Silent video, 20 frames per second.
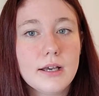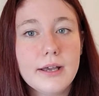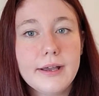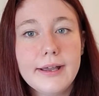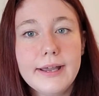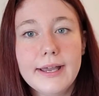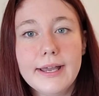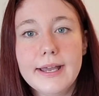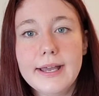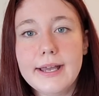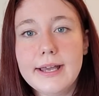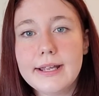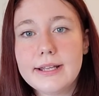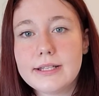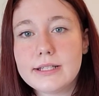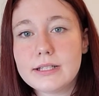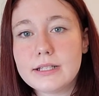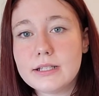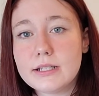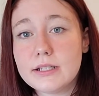
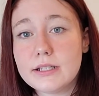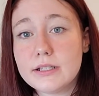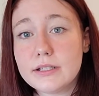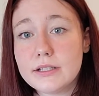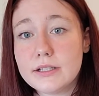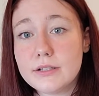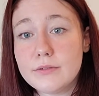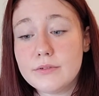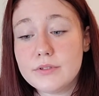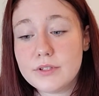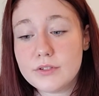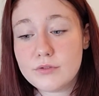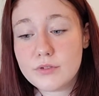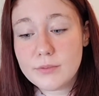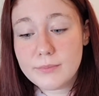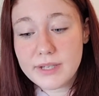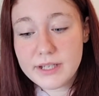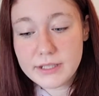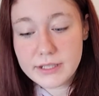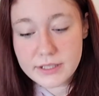and it was a
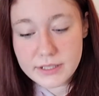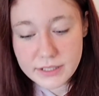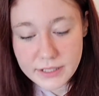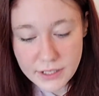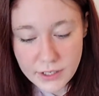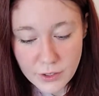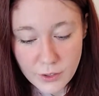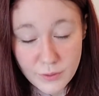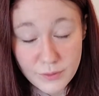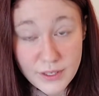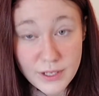tremendous tale.